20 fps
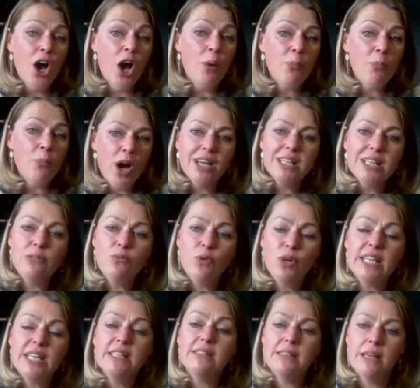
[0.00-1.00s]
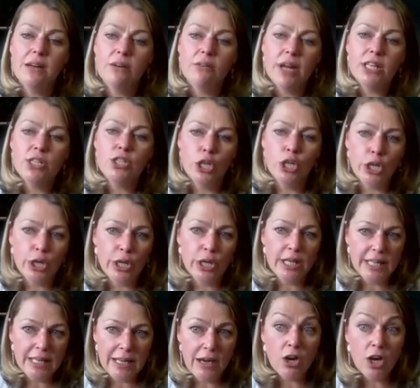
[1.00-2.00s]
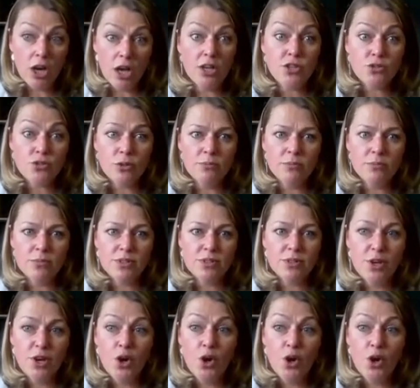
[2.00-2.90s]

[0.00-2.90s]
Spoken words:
are part of what accelerates learning in our classrooms,